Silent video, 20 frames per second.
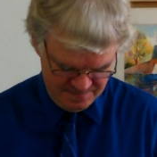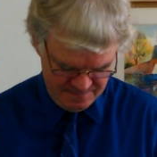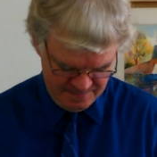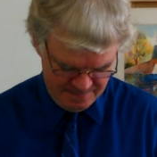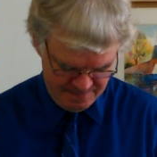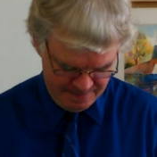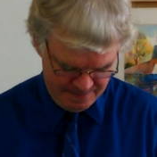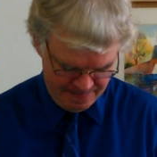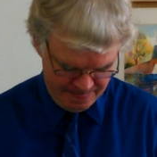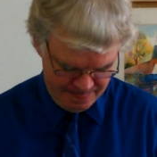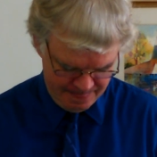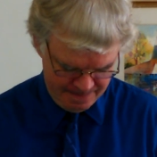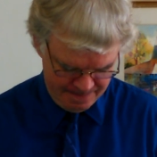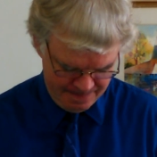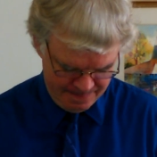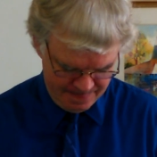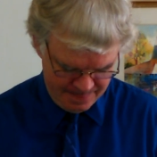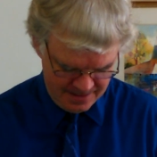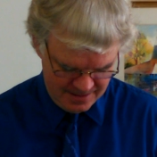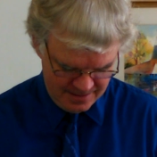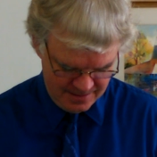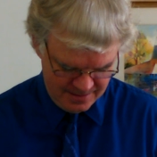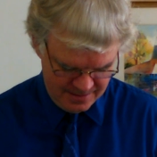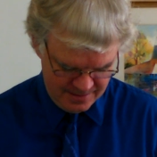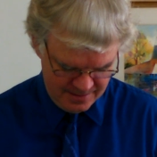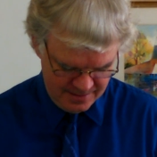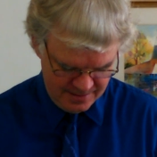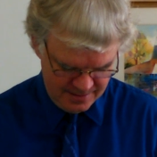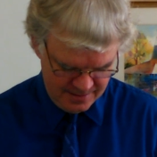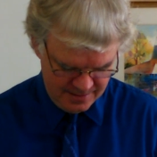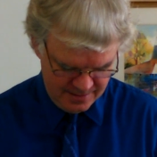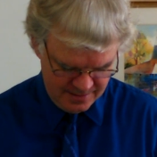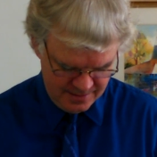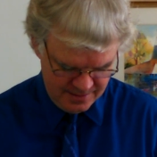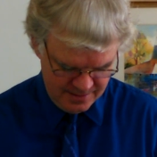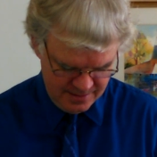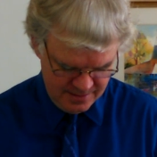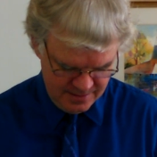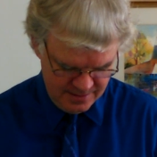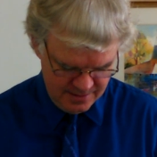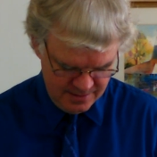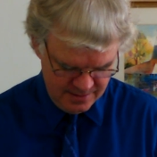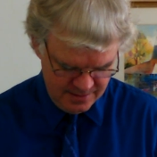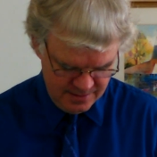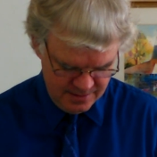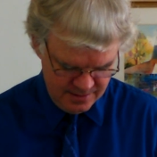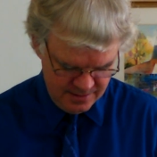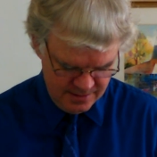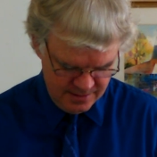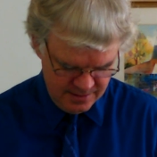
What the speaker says: Nobody speaks.